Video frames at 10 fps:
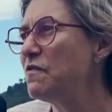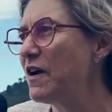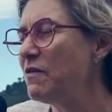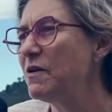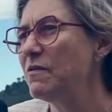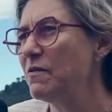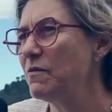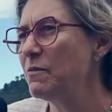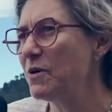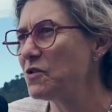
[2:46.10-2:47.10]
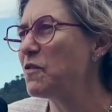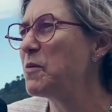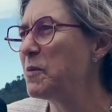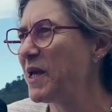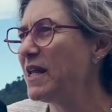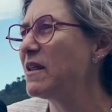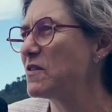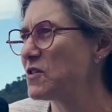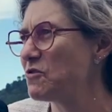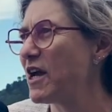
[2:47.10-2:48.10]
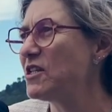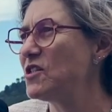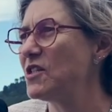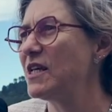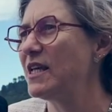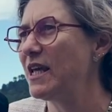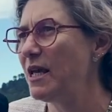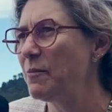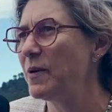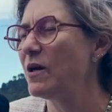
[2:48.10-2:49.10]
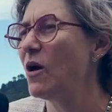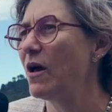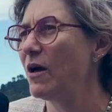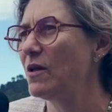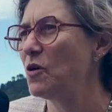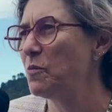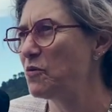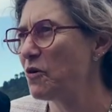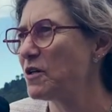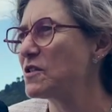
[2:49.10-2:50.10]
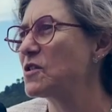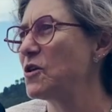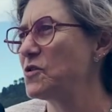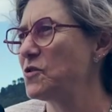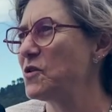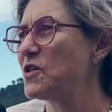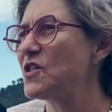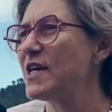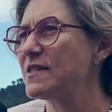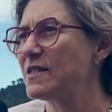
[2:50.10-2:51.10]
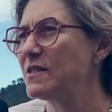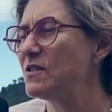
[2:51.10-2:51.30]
very much from the beginning the strategy, keeping your products close to your chest,